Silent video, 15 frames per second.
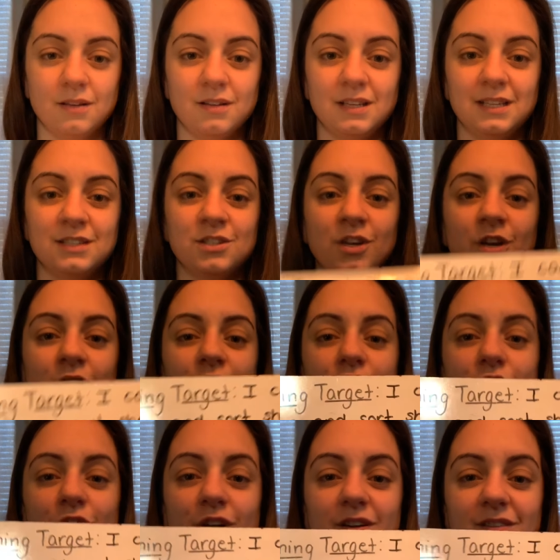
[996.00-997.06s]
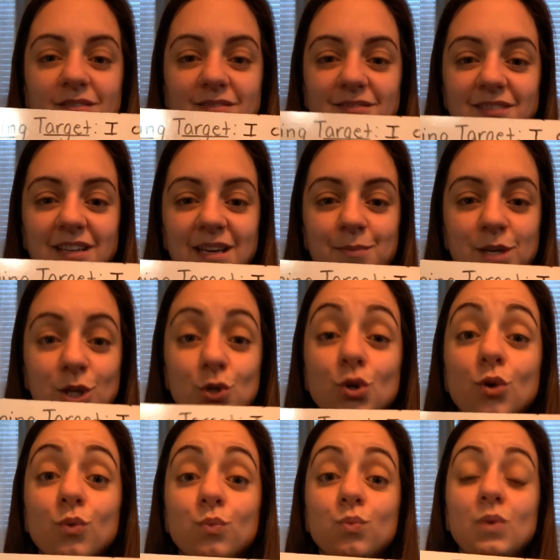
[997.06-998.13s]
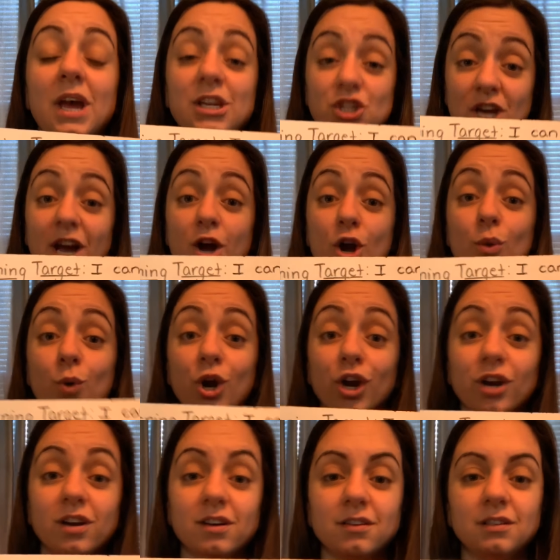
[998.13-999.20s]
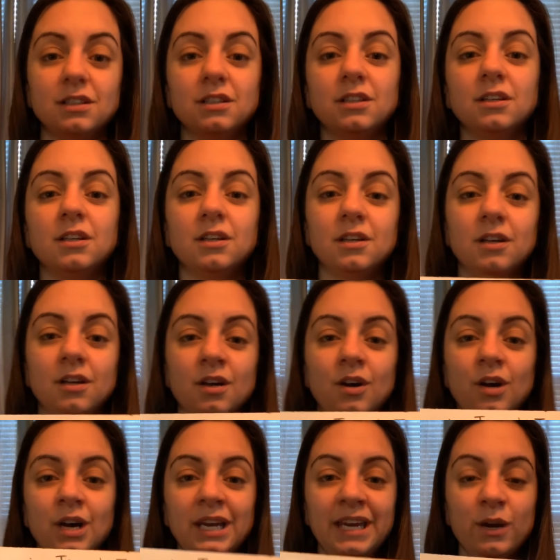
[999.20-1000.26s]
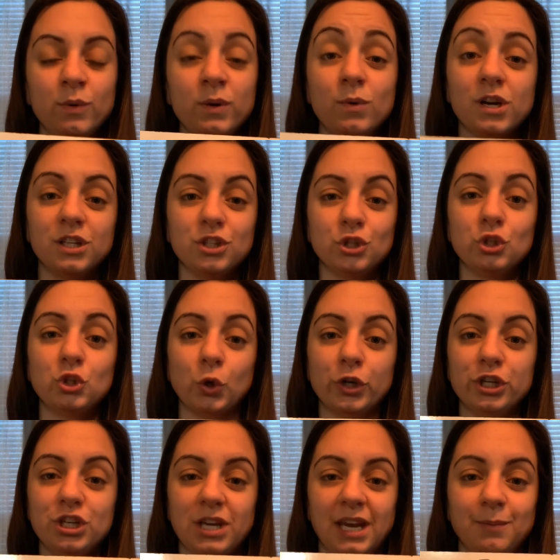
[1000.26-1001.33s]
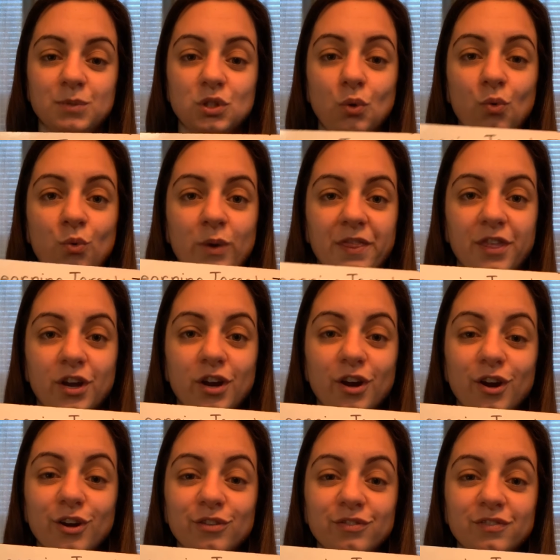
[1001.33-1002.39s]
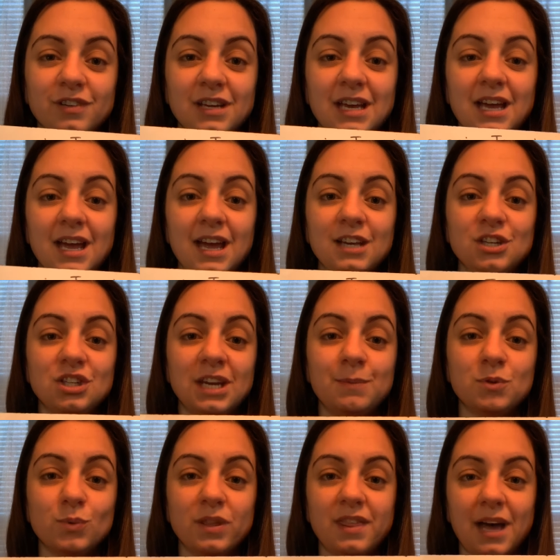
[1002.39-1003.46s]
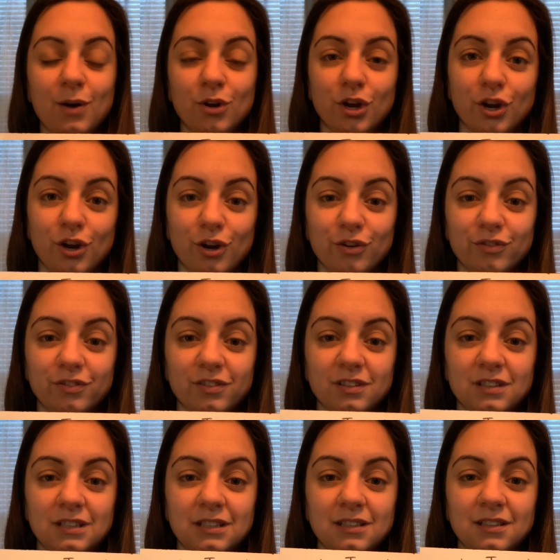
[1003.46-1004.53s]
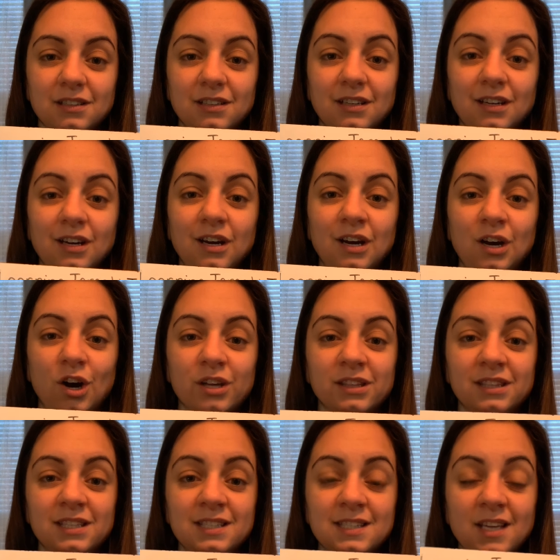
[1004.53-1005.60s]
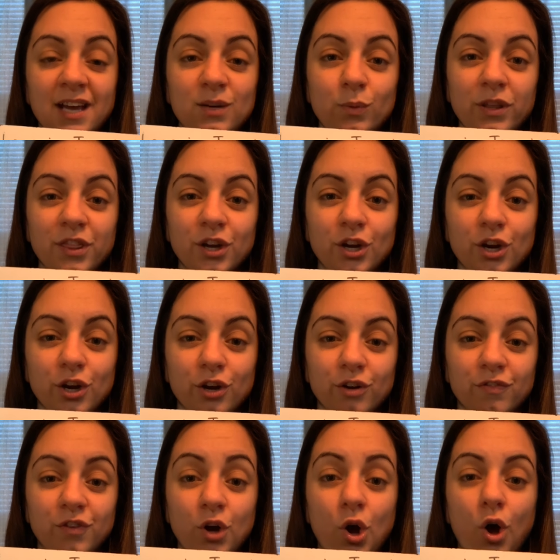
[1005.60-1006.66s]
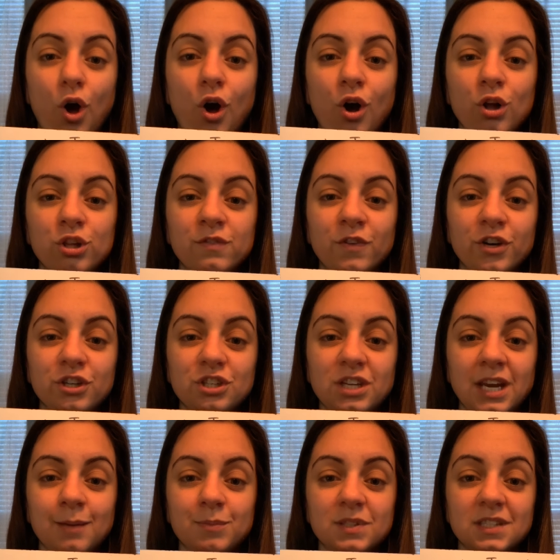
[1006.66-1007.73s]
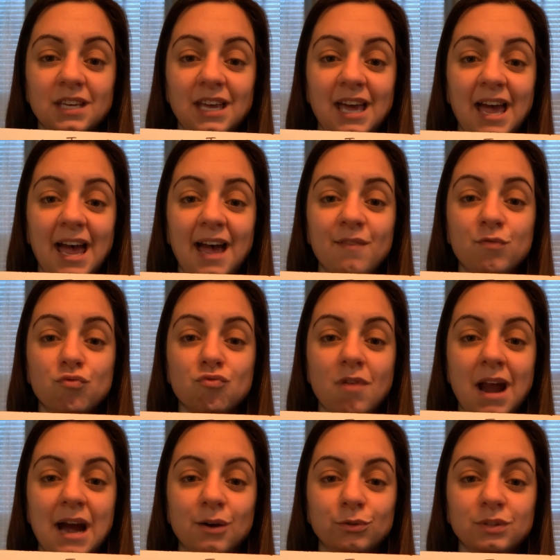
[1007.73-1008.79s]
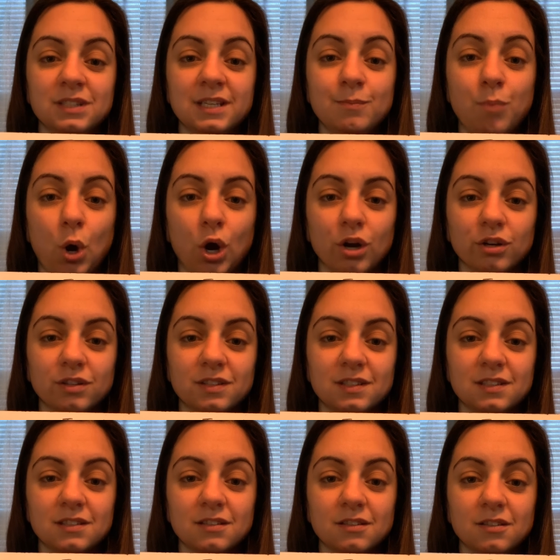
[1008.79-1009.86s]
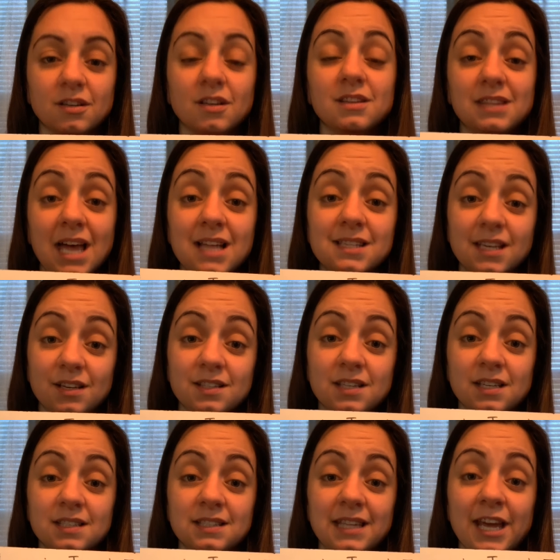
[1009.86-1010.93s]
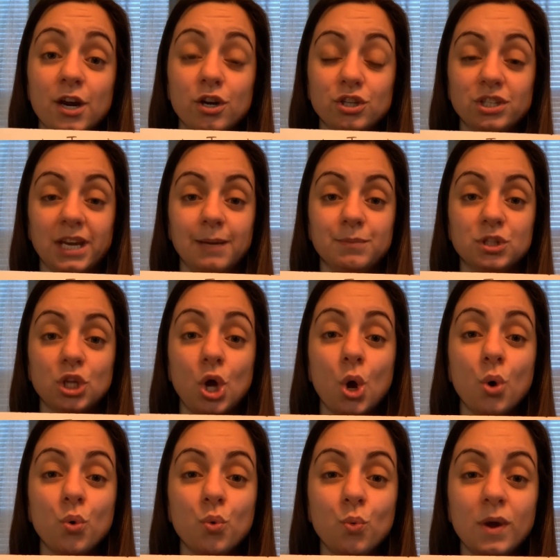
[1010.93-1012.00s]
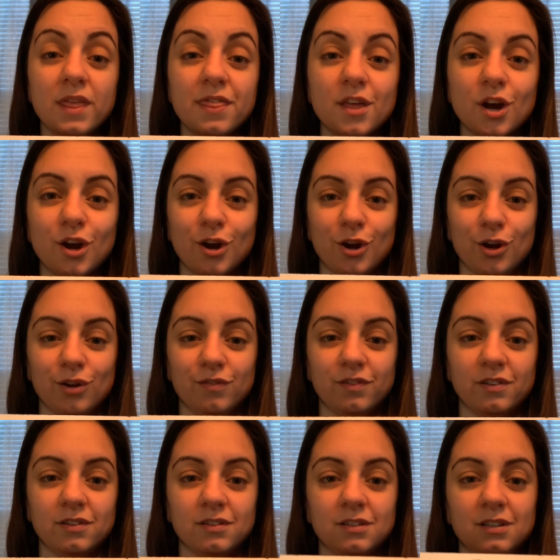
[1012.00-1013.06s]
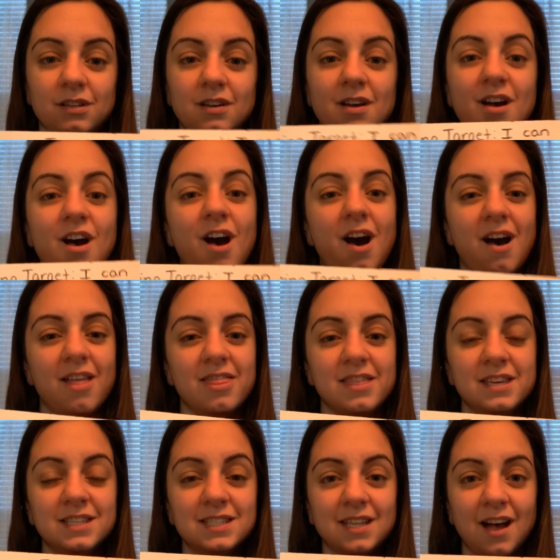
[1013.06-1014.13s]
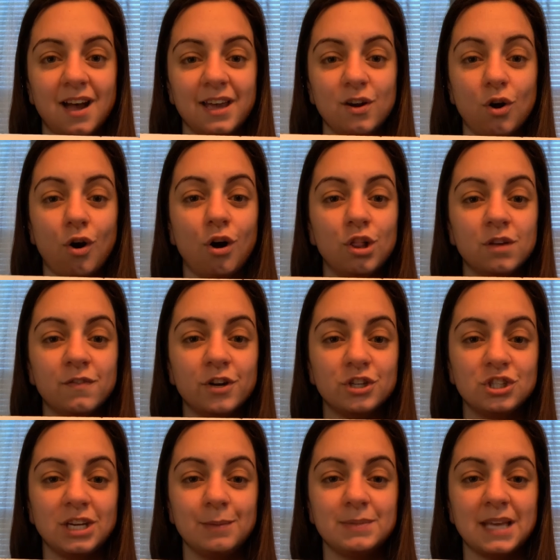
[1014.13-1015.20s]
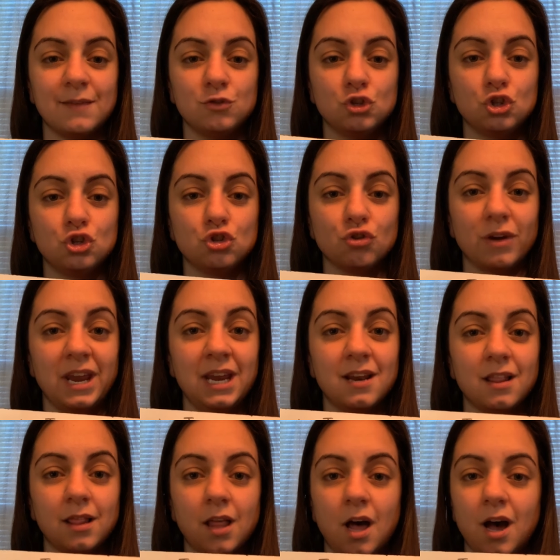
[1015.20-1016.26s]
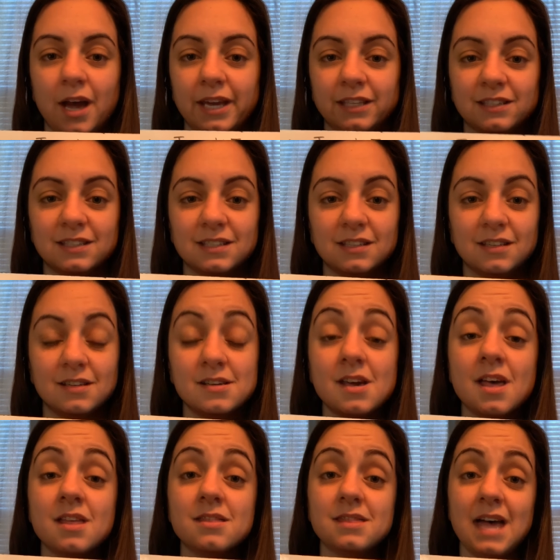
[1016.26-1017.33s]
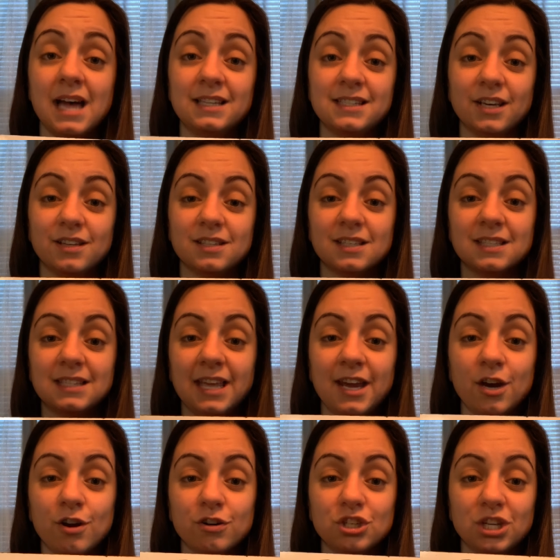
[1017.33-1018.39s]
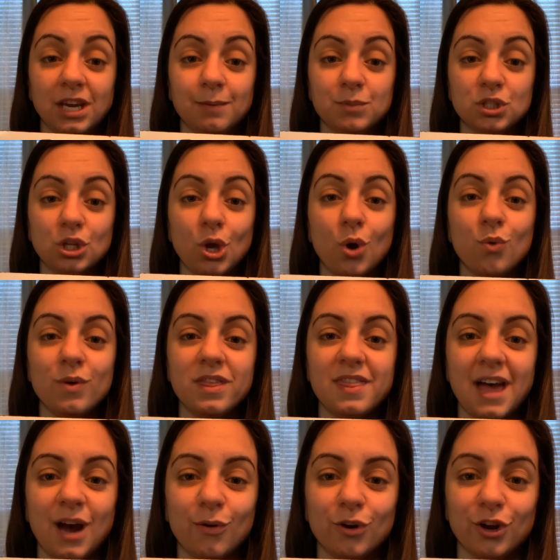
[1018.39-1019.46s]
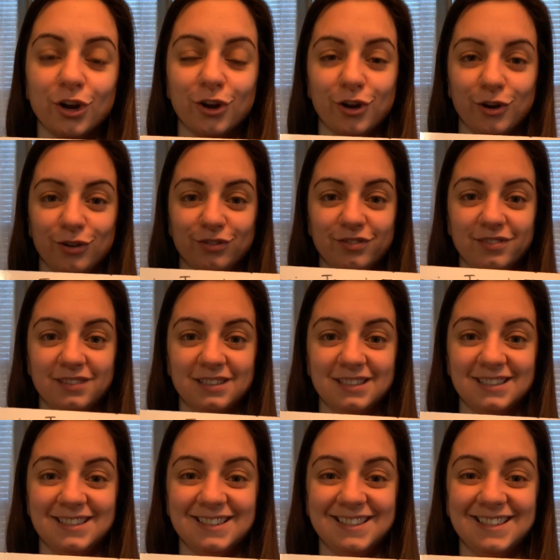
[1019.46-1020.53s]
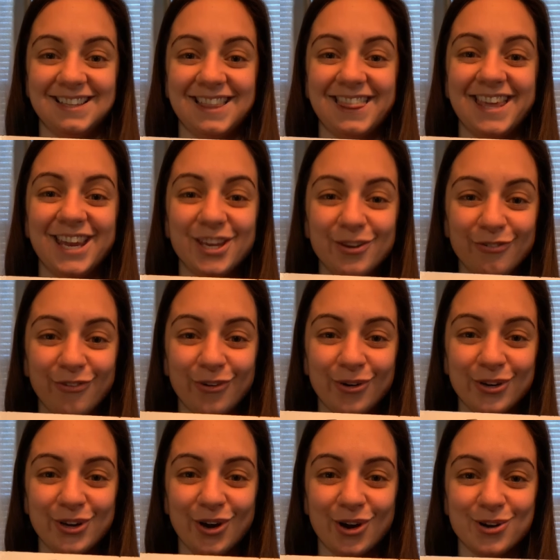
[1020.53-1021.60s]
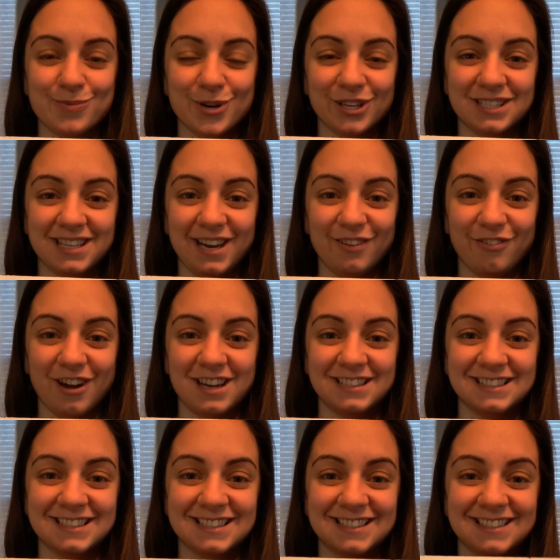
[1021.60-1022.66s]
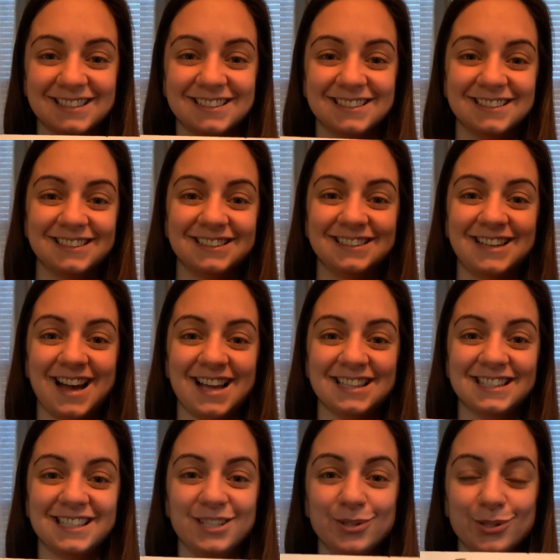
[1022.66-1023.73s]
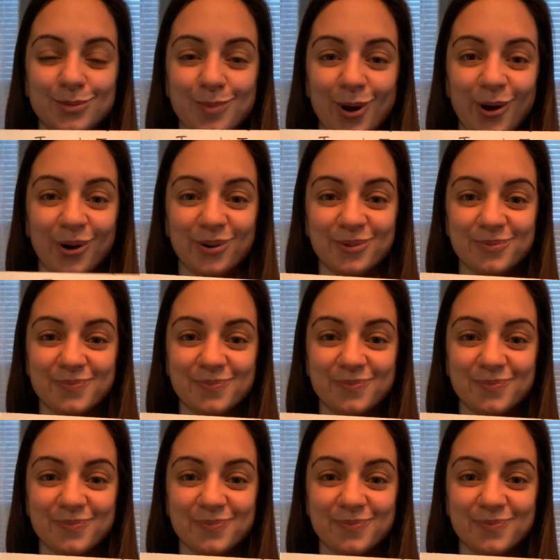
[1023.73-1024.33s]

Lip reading: Let's look at our chart and make sure and check our work. Here we wanted to sort shapes with a curve and shapes without a curve. On this side with a curve, all of our shapes have rounded parts. That tells us they are shapes with a curve. On this side, all of our shapes have straight lines. That tells us they are shapes without a curve. Thank you for all your hard work today, friends. I'll see you tomorrow.